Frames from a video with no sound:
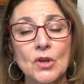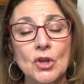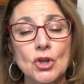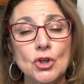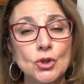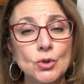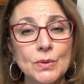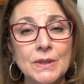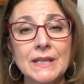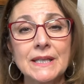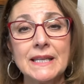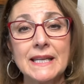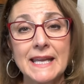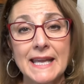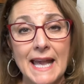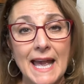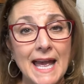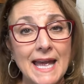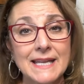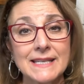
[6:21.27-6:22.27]
you can
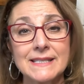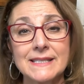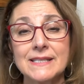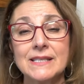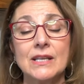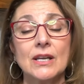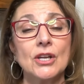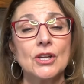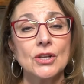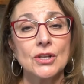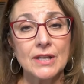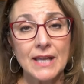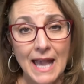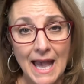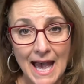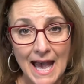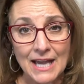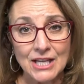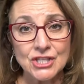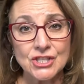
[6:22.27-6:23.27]
get
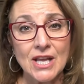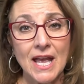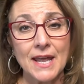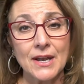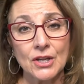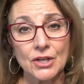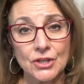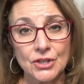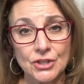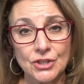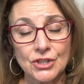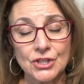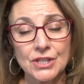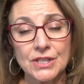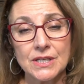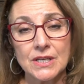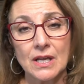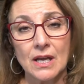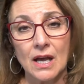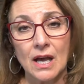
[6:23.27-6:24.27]
cash at a
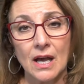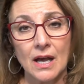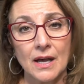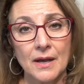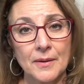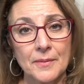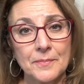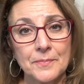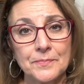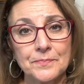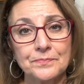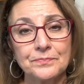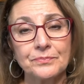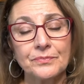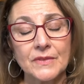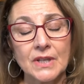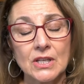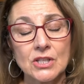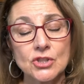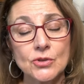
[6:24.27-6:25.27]
good
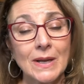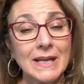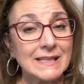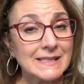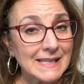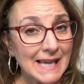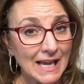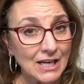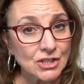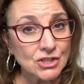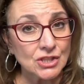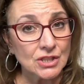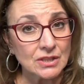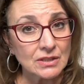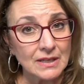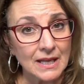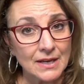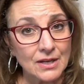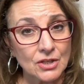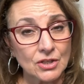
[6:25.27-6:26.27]

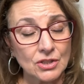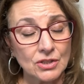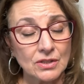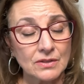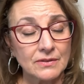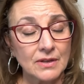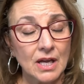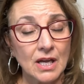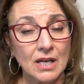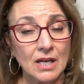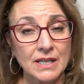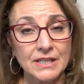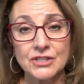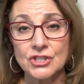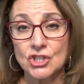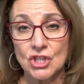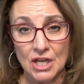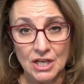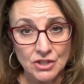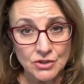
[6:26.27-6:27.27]
transaction, at a good
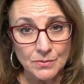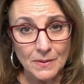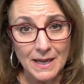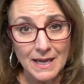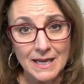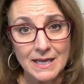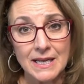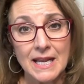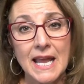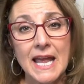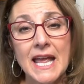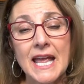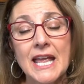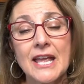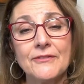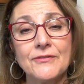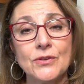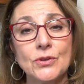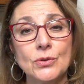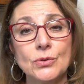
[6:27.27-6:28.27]
exchange rate
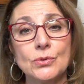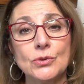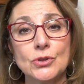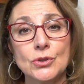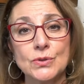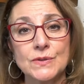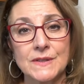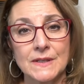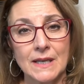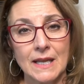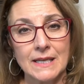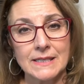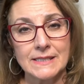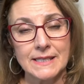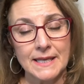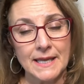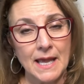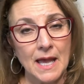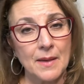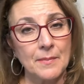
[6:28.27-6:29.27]
if you use an
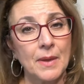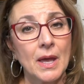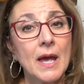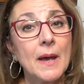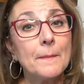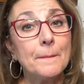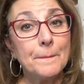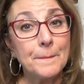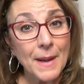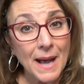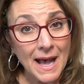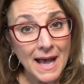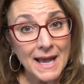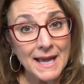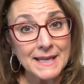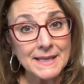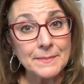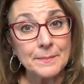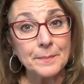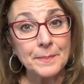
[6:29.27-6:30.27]
ATM.
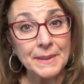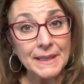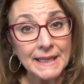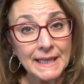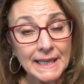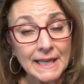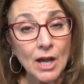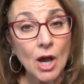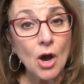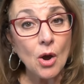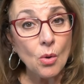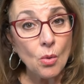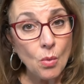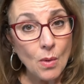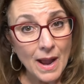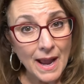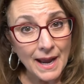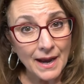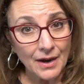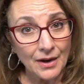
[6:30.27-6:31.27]
But be
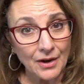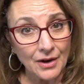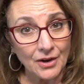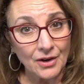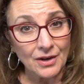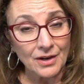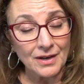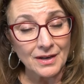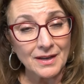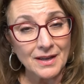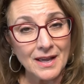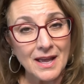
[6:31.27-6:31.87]
aware